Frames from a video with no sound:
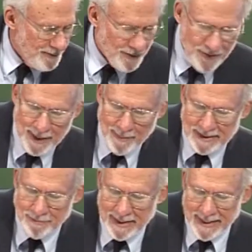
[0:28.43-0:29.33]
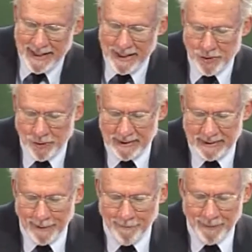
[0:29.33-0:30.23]
the theme is Medina and
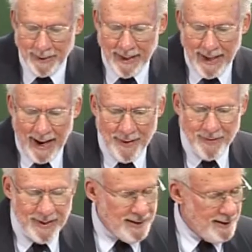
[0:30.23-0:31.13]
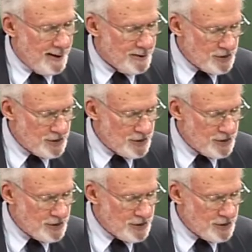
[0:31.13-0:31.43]
Jerusalem. And the uh,